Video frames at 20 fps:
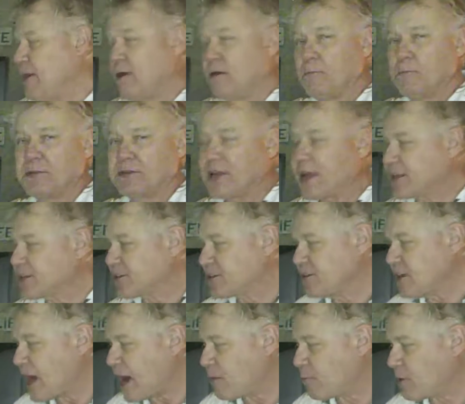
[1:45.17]
But that's
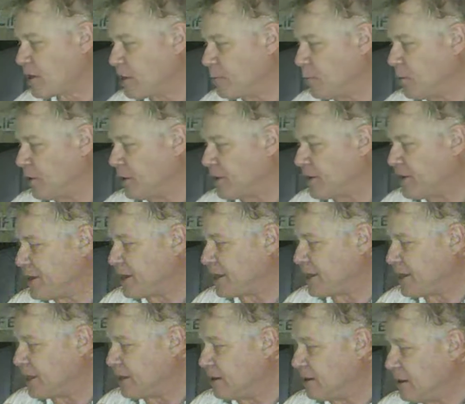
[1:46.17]
not what I'm really
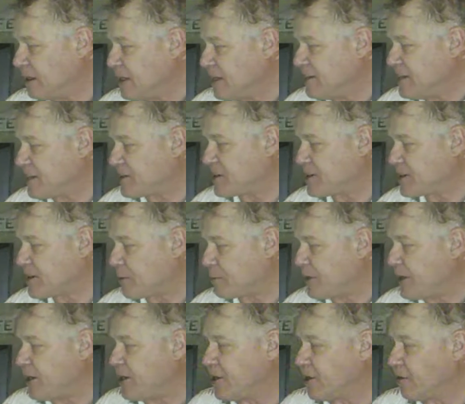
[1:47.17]
thinking. This is up
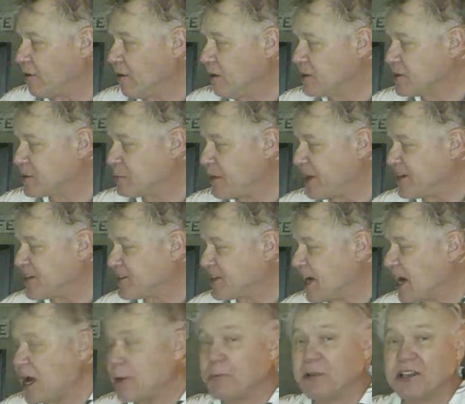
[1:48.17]
here.
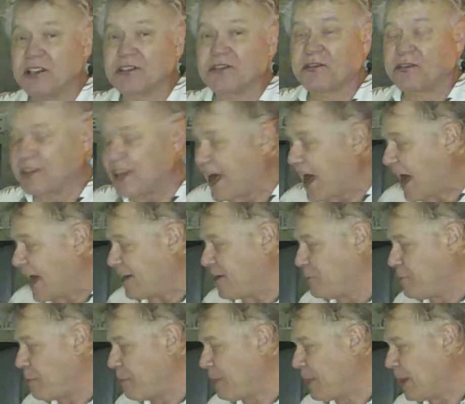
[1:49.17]
Space-time is flat.
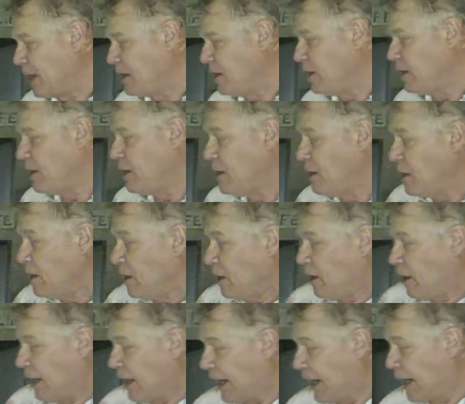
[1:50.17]

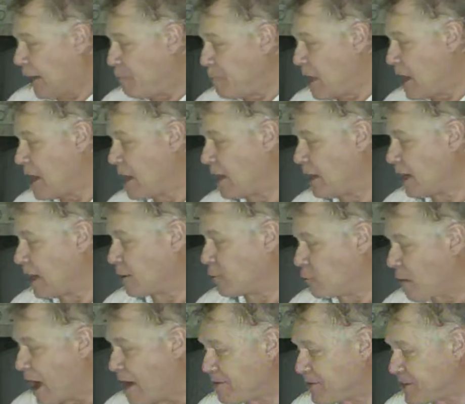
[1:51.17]
A
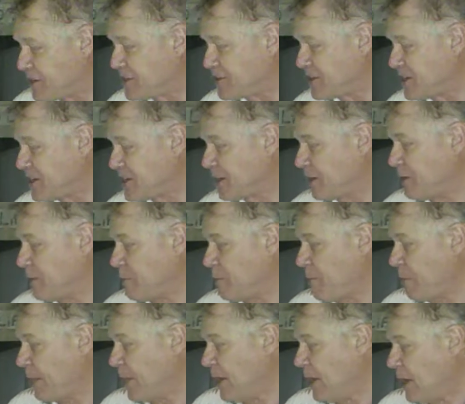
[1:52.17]
gravity sink,
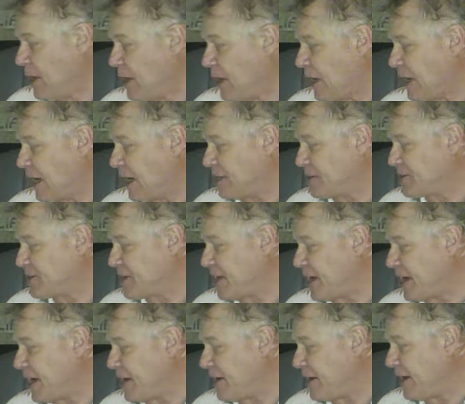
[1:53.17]
I
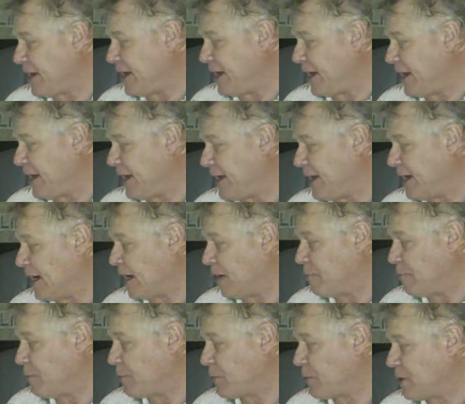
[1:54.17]
say
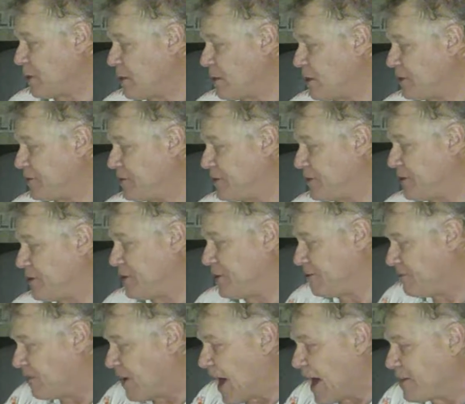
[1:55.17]

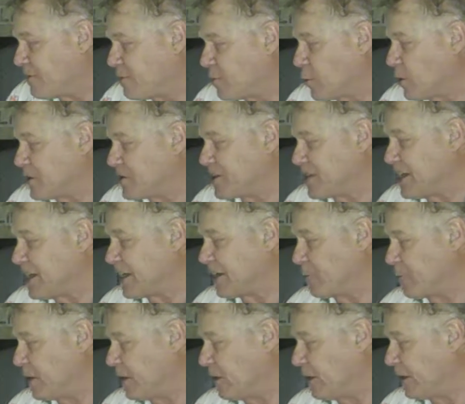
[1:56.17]
defined for a sink
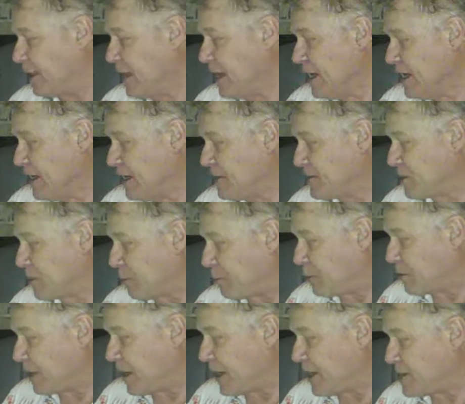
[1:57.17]
really, is a
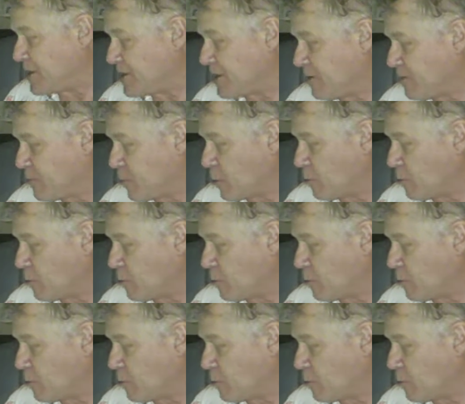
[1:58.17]
place for